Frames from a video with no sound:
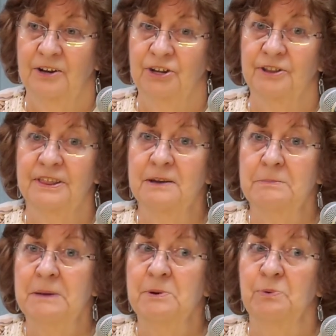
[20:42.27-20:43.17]
Do you think
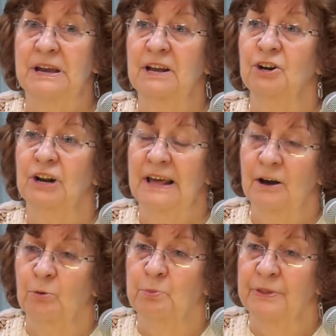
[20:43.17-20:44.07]
maybe we get a little
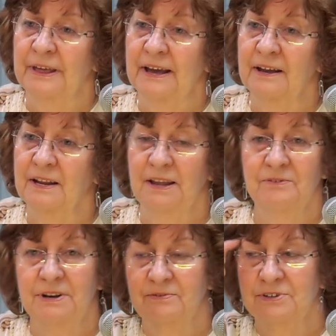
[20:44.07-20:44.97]
help with that,
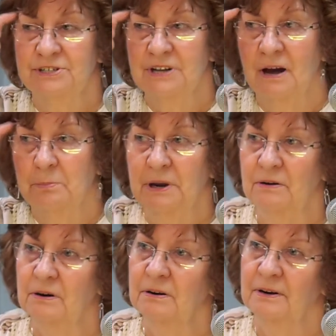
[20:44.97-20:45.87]
even if it's up
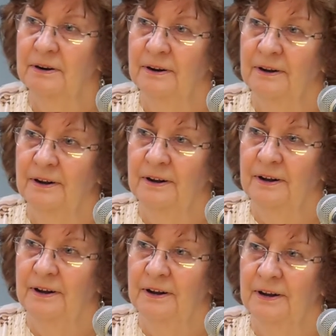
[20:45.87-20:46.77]
here?
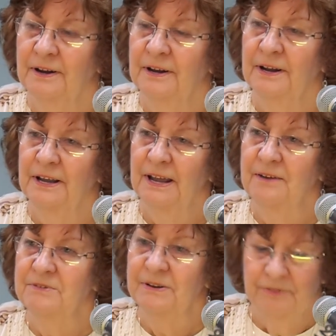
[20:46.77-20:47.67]

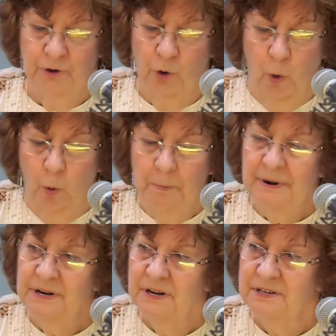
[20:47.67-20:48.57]
Even if they're
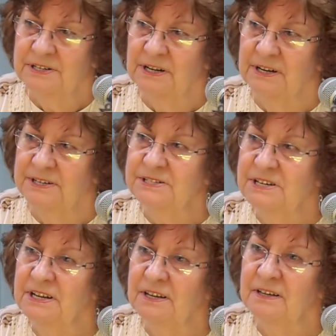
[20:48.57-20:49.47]
open to
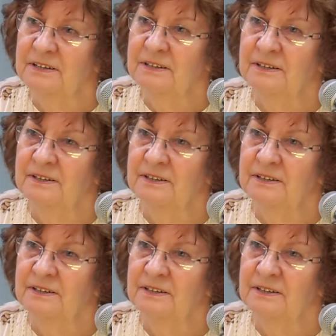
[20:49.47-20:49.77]
listening